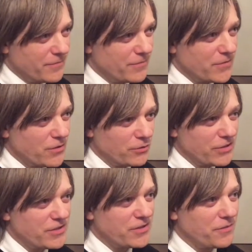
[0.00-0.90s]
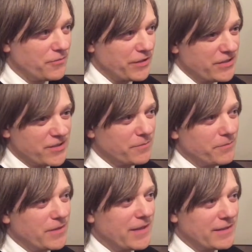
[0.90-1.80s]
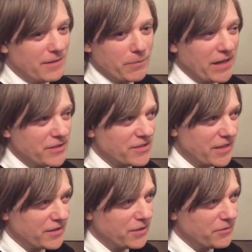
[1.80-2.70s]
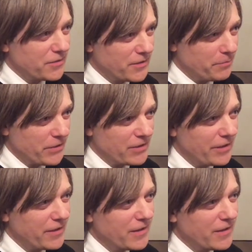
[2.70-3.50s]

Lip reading: So this is a freezer at -80 typically,